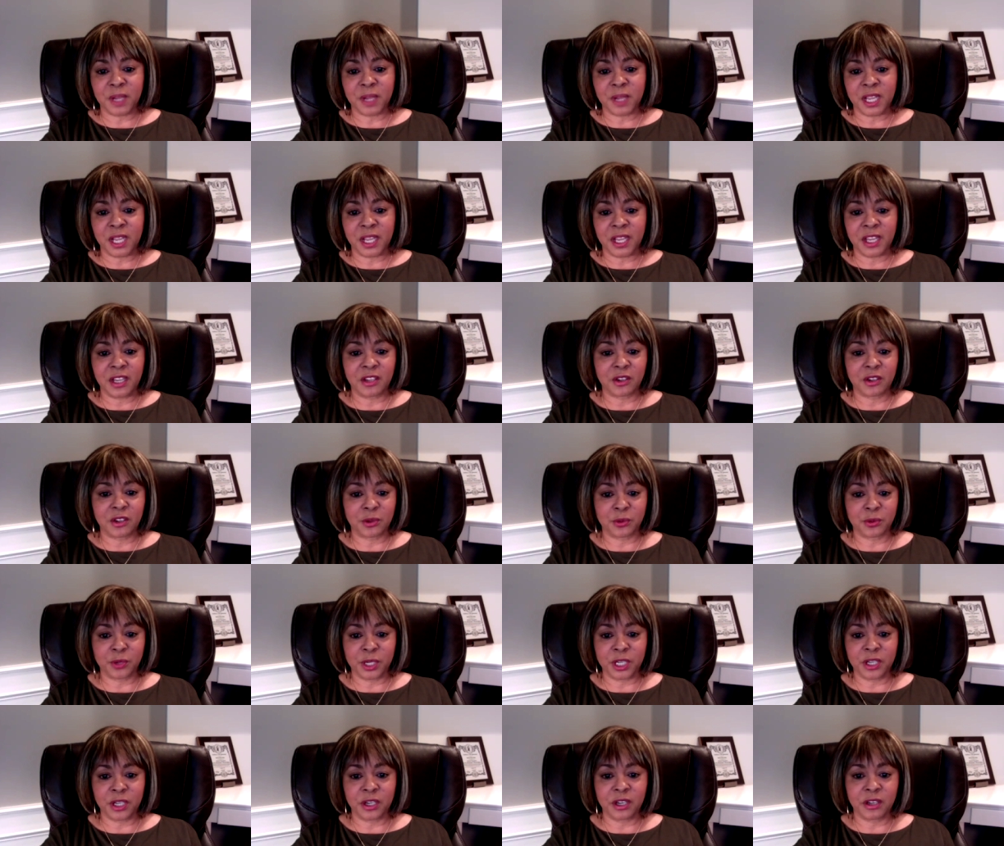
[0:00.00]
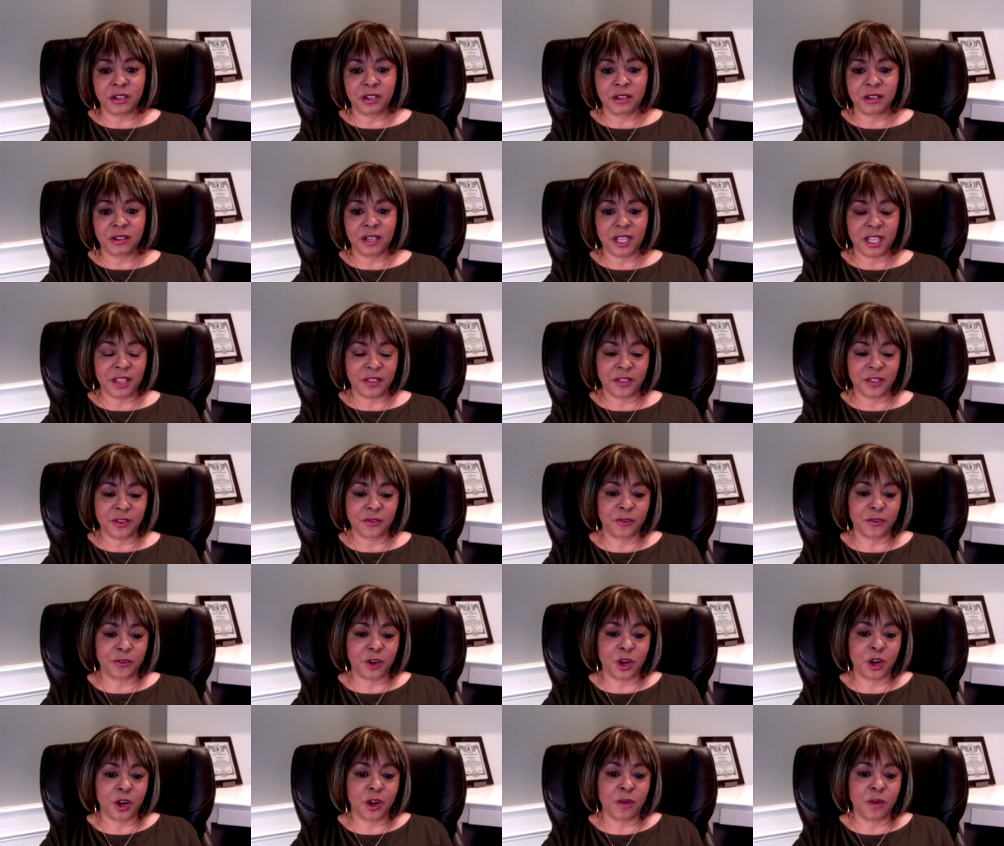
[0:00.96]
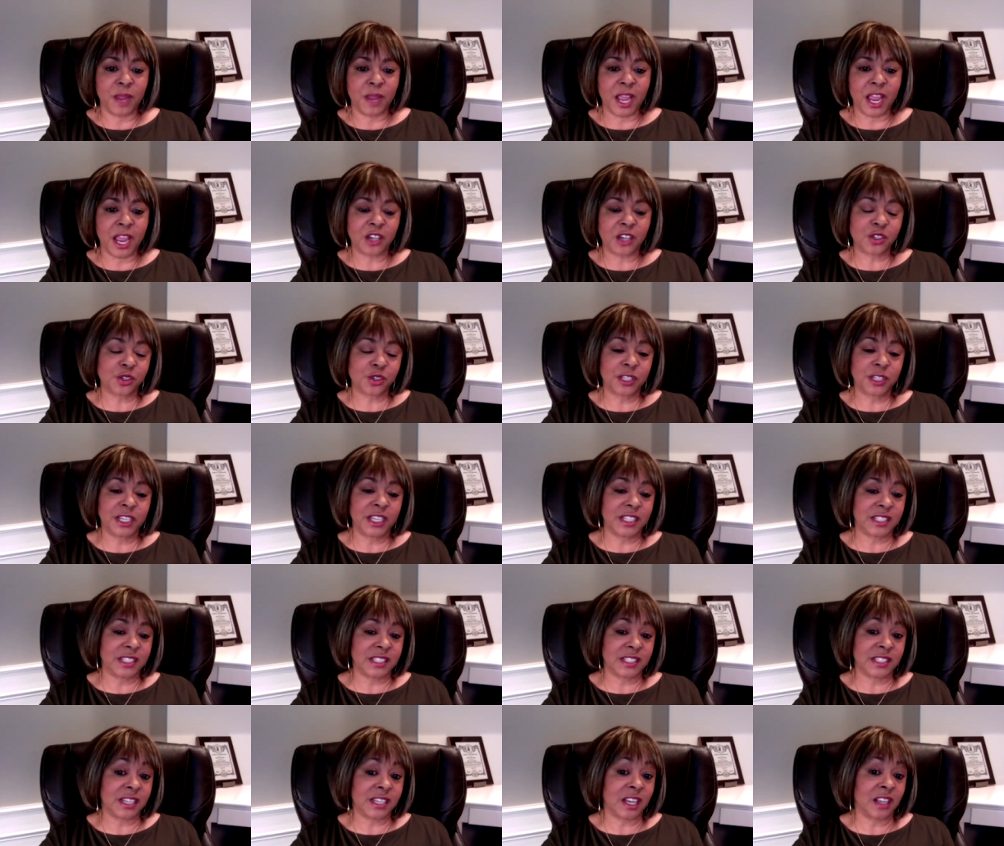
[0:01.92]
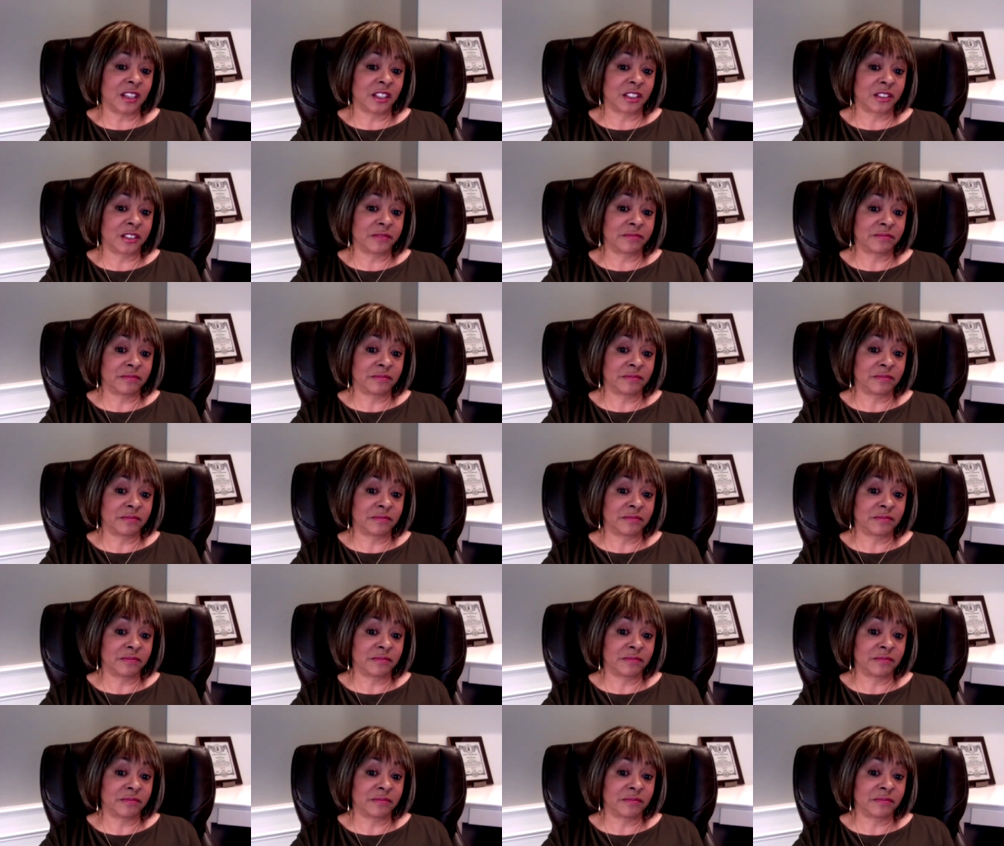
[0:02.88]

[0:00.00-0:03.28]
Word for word: my career at the firm actually as a teller.